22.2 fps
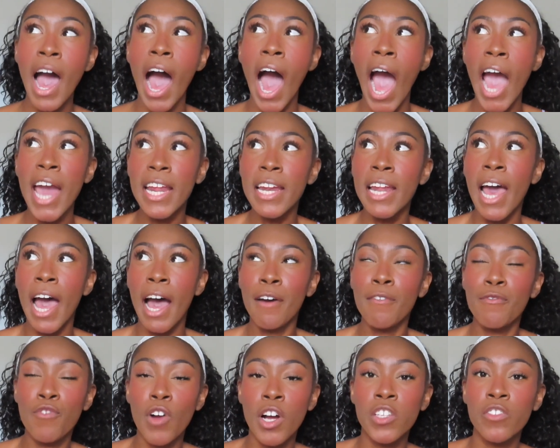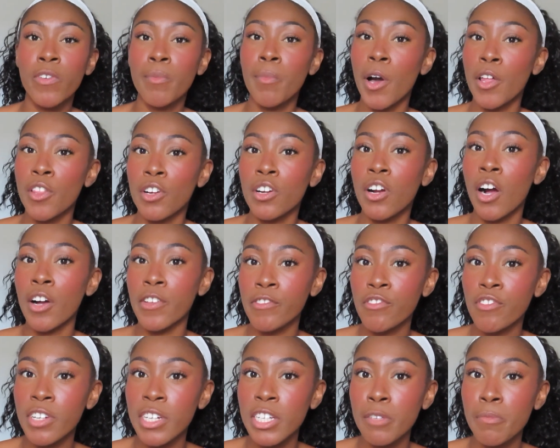I did have friends from other
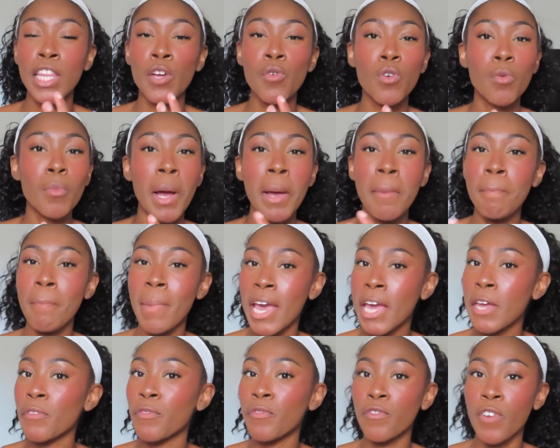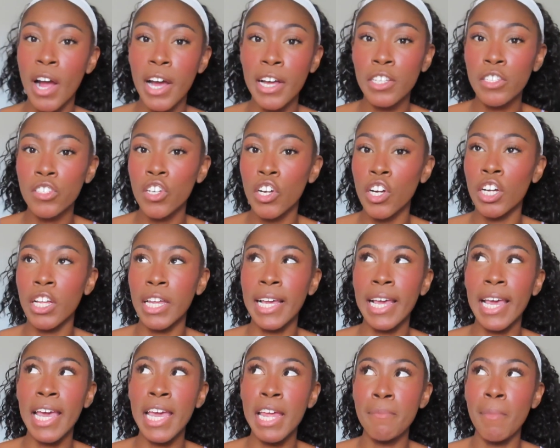countries. They weren't my main friends or
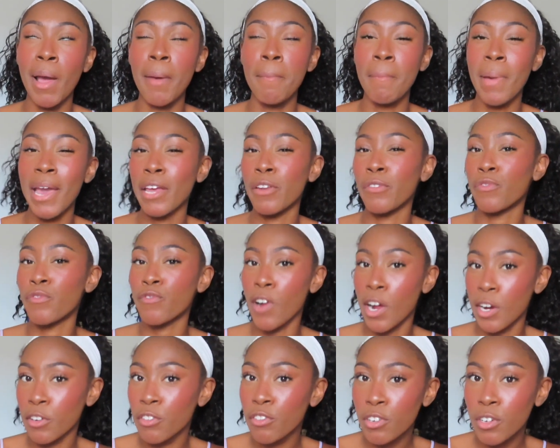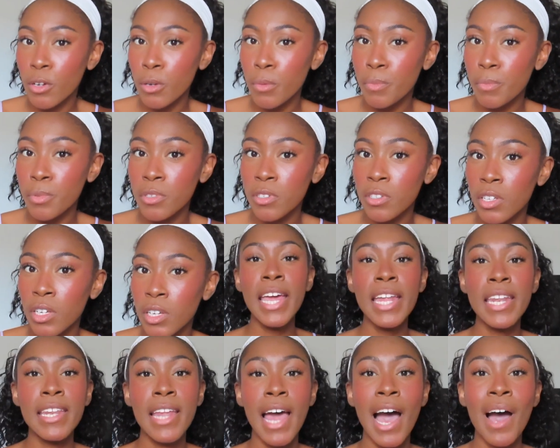like in my main friend groups.
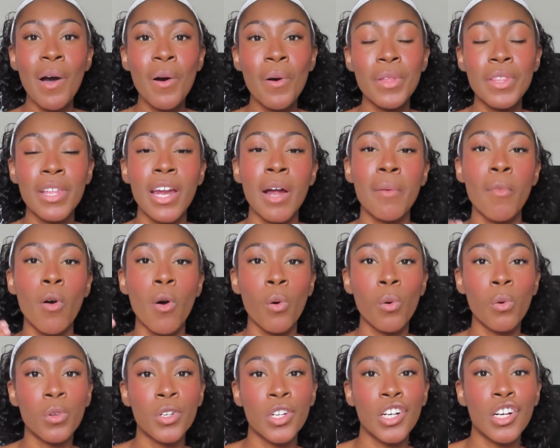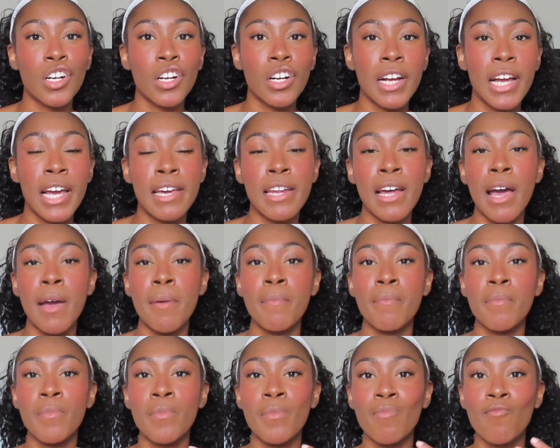And now that I'm older and
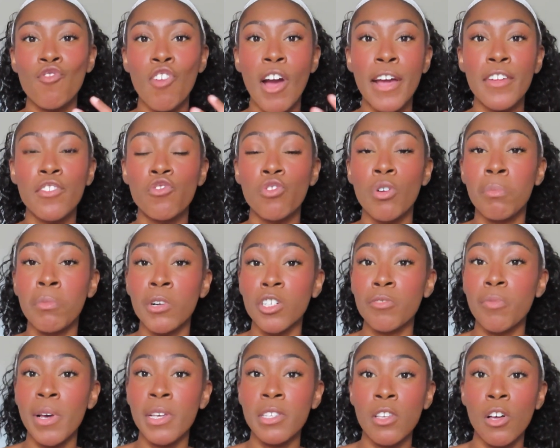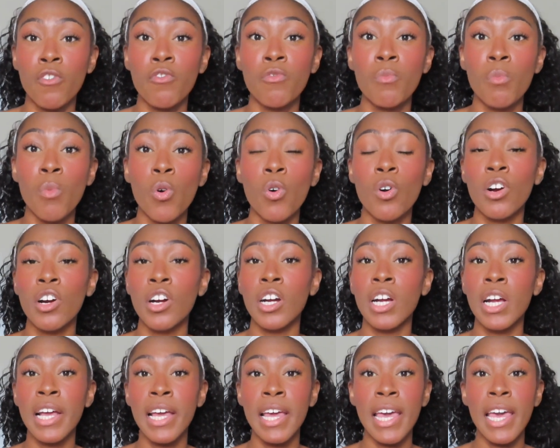I'm trying to immerse myself
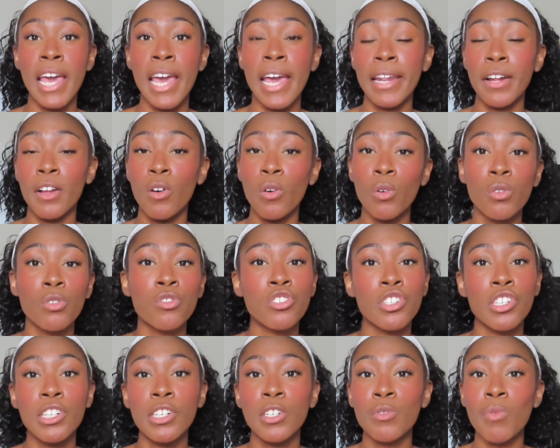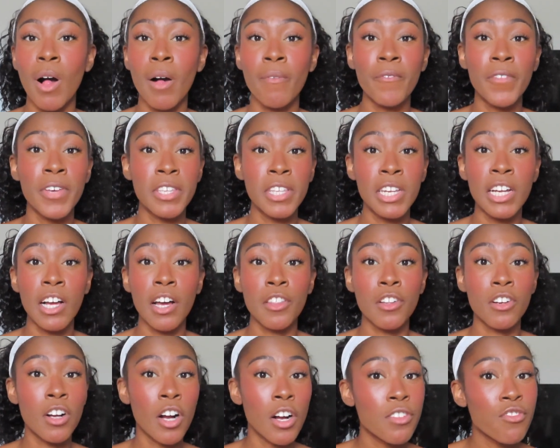more in cultures while I'm visiting
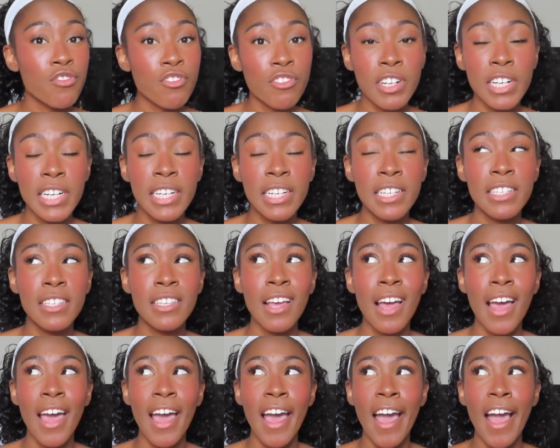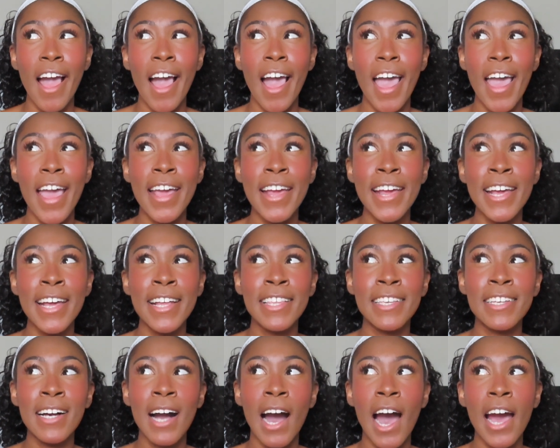other countries, it's
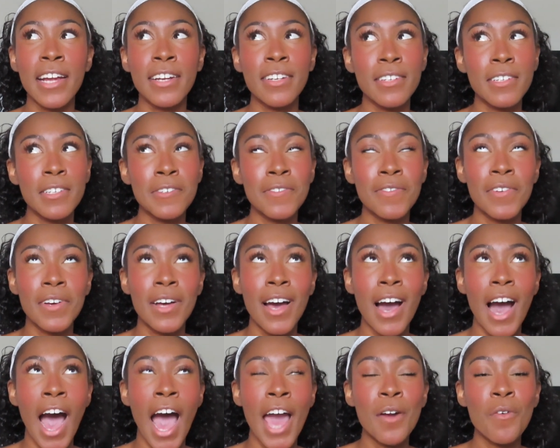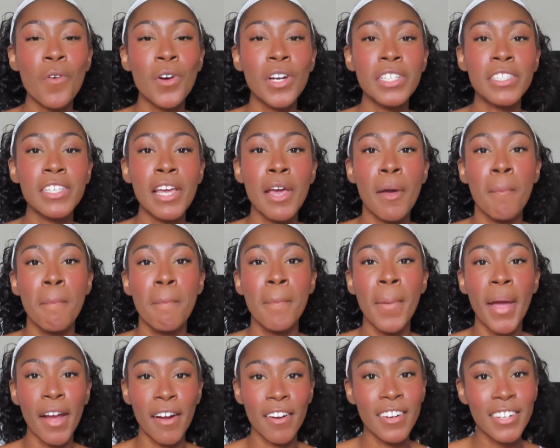kind of, I don't want to say
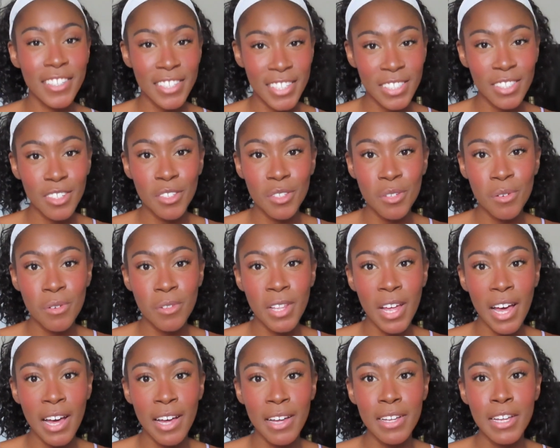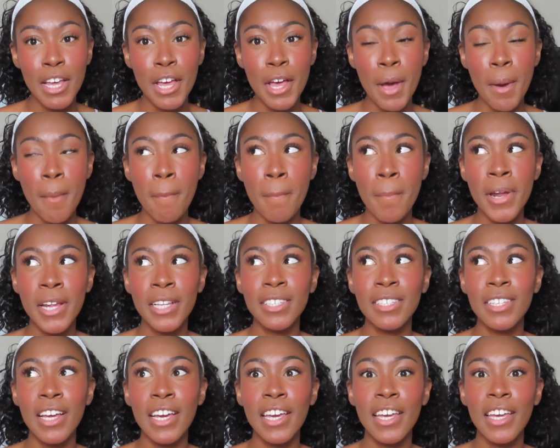embarrassing to do that, but
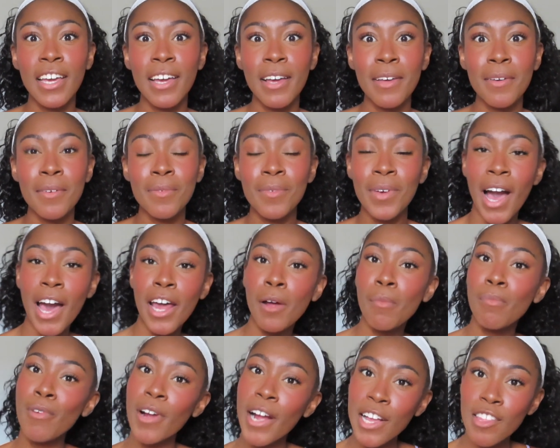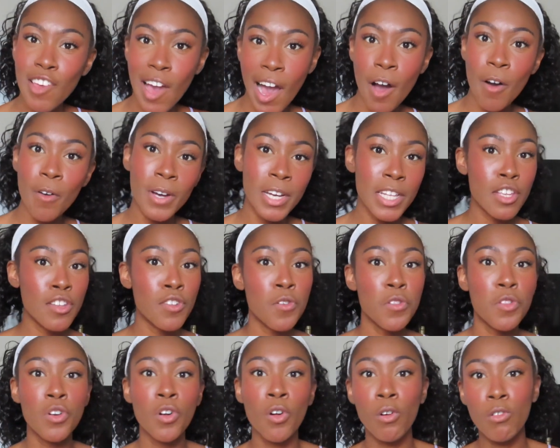it's like, kind of branch out, get to know
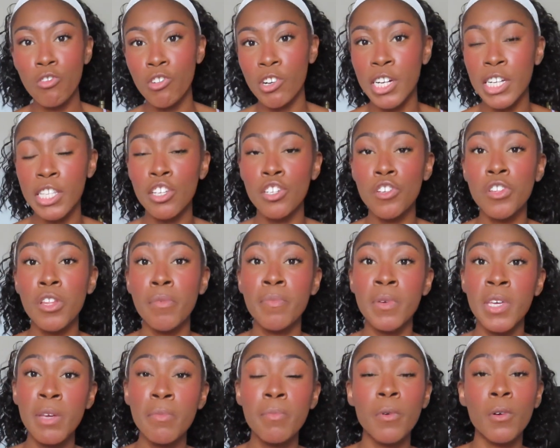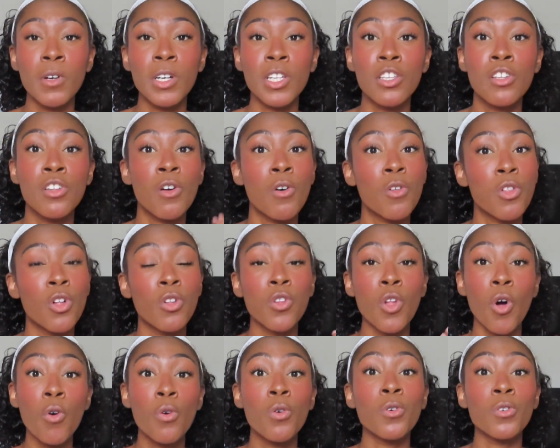the culture, get to know the people, get to know the
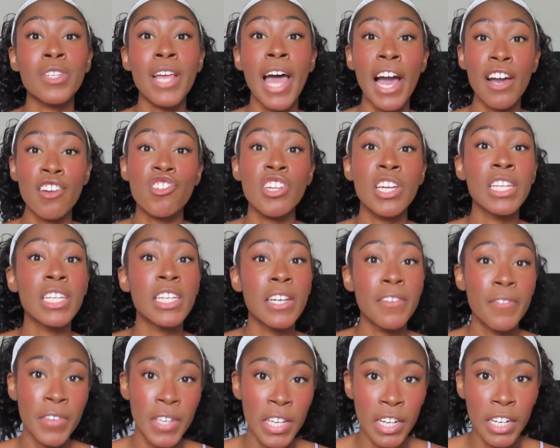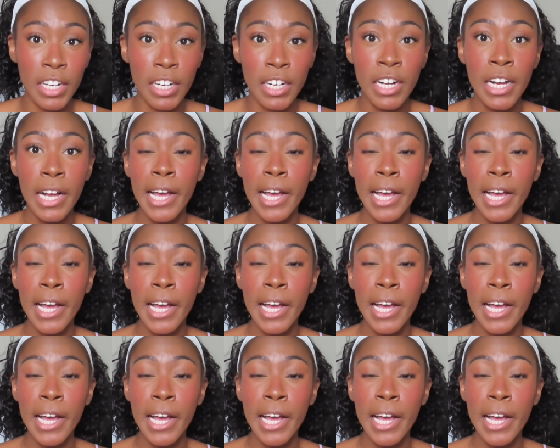locals that actually live here.